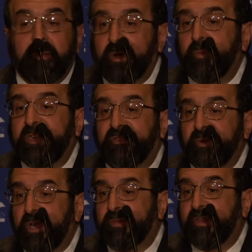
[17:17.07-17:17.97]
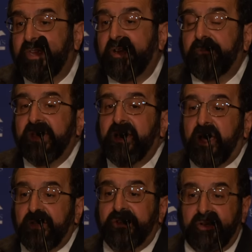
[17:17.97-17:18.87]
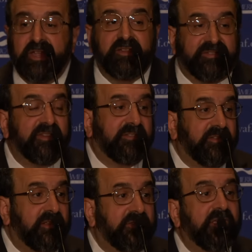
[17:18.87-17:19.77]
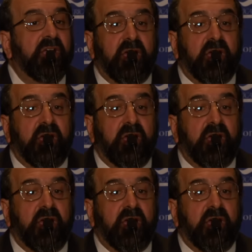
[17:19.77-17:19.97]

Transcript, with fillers: But we do know that there have been other instances